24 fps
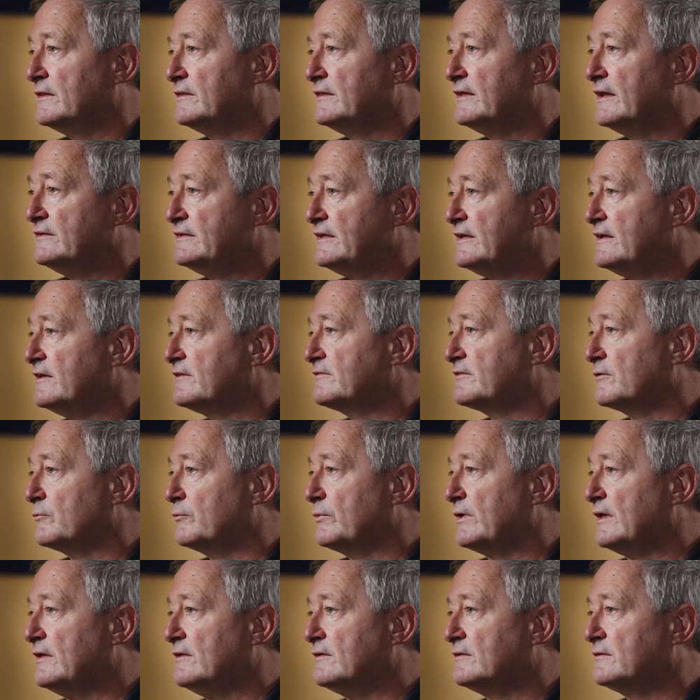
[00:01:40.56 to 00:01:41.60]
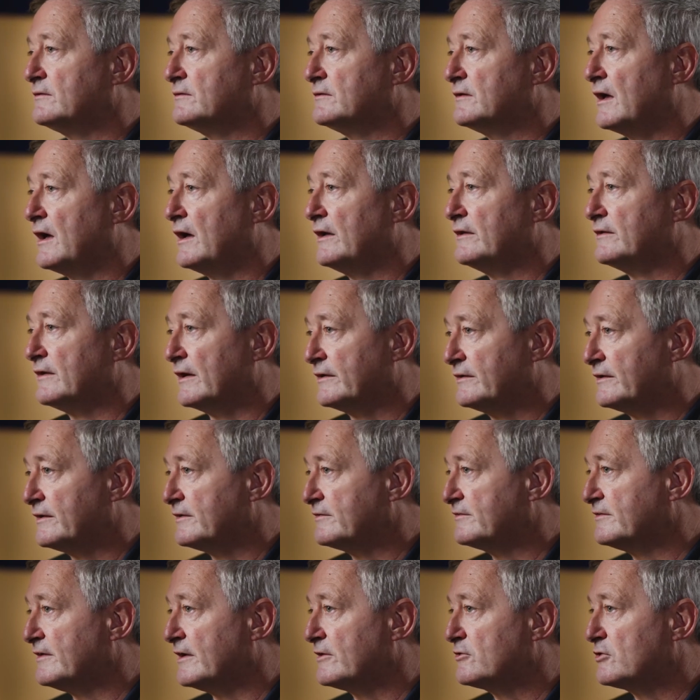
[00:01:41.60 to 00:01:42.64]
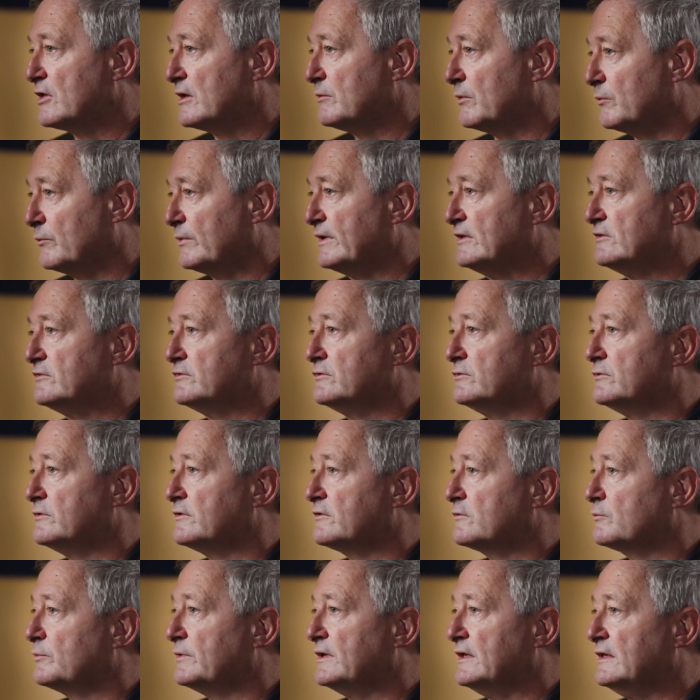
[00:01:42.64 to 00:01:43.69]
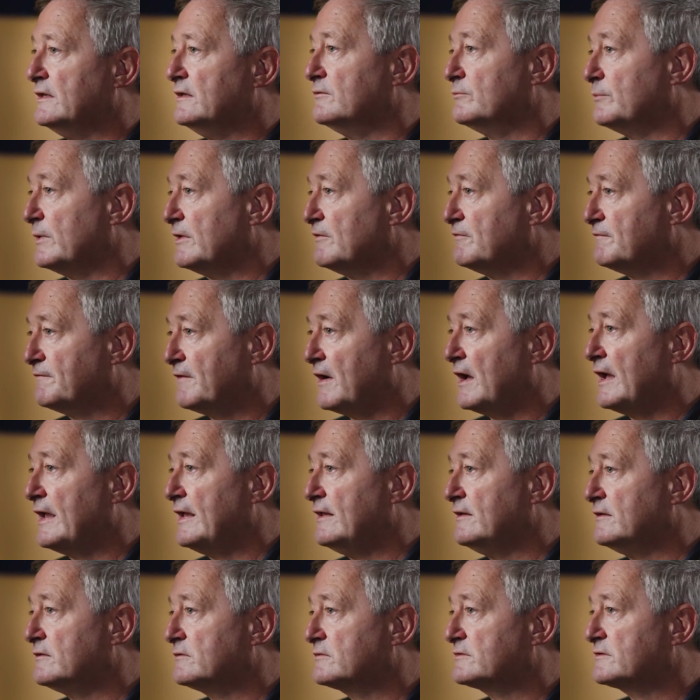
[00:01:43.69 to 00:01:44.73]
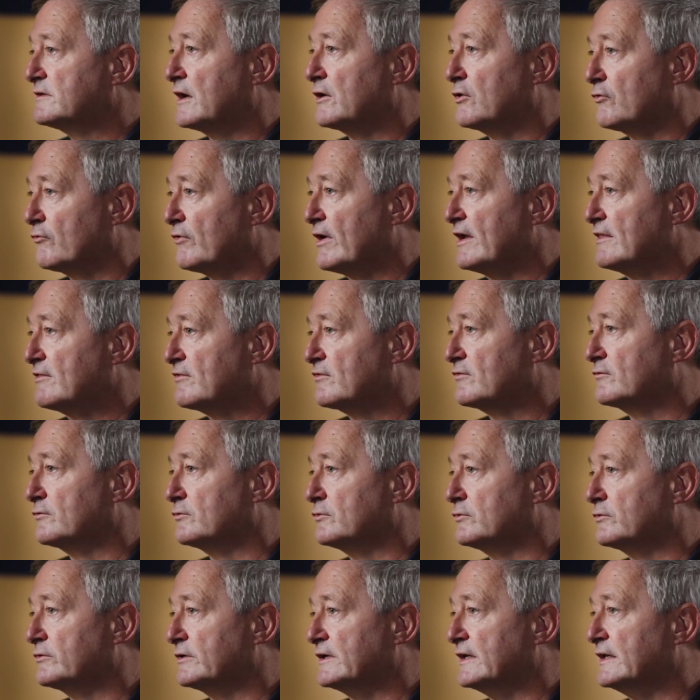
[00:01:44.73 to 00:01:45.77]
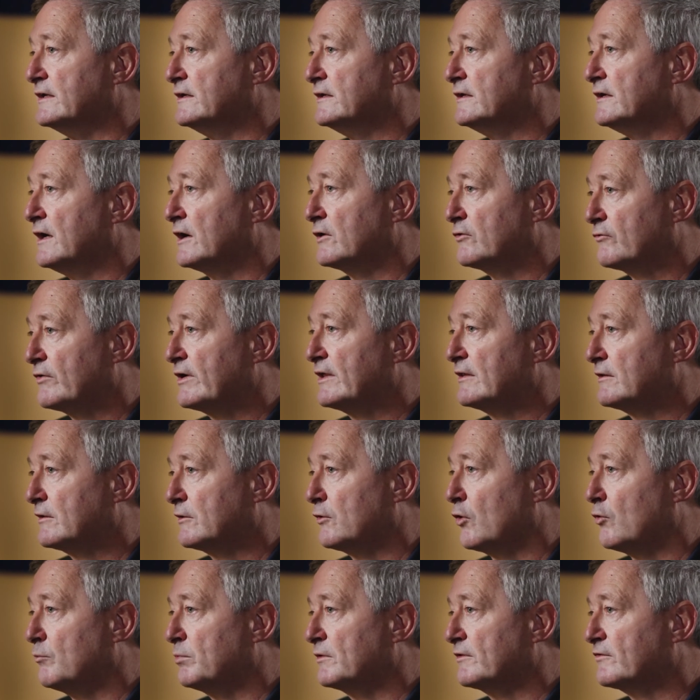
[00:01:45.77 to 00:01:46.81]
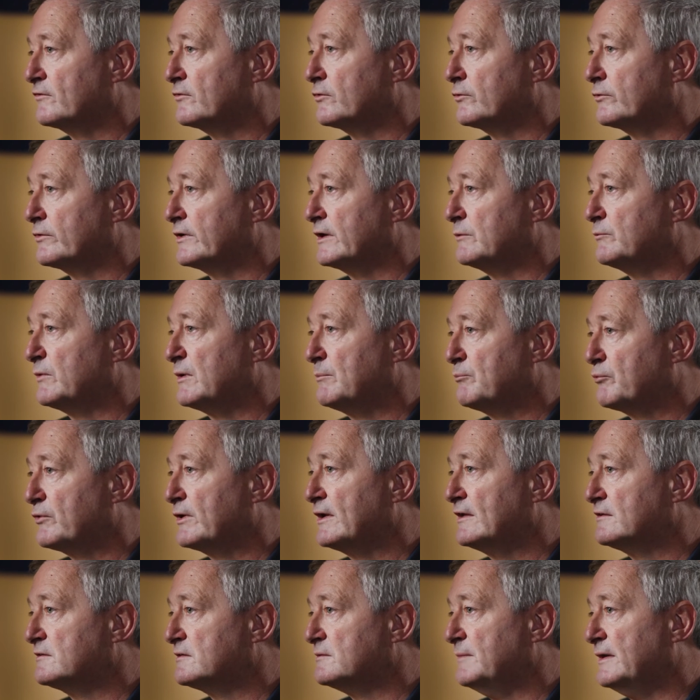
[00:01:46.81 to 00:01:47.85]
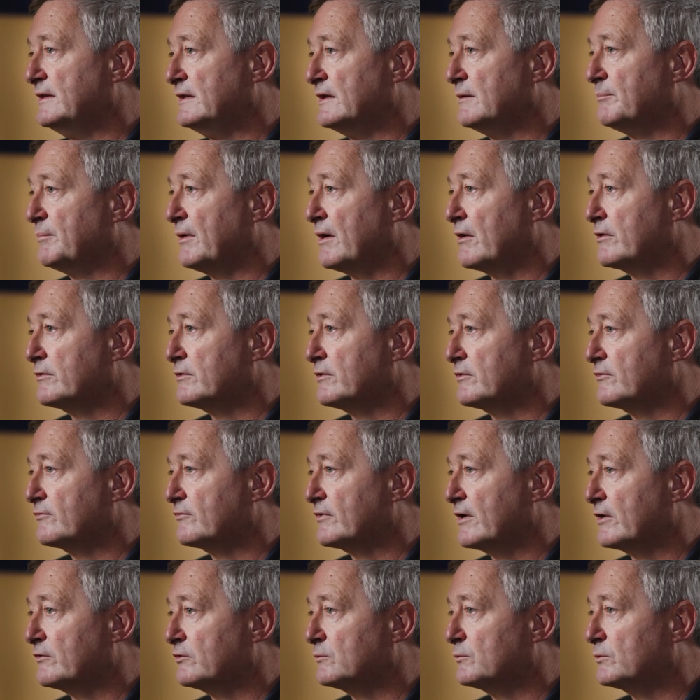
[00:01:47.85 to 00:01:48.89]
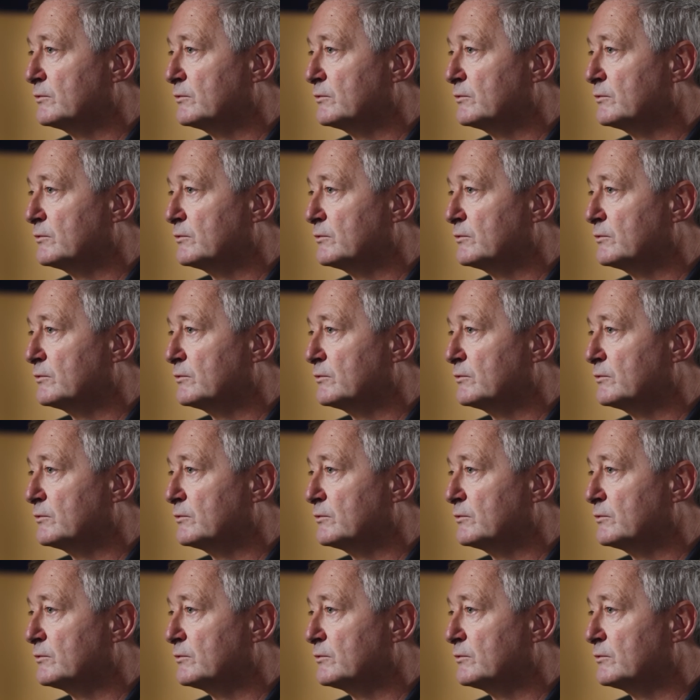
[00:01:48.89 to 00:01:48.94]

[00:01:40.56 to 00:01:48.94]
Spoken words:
The idea is that at ICIJ, what we do is we find a great story, a great global story, and we bring it to media partners around the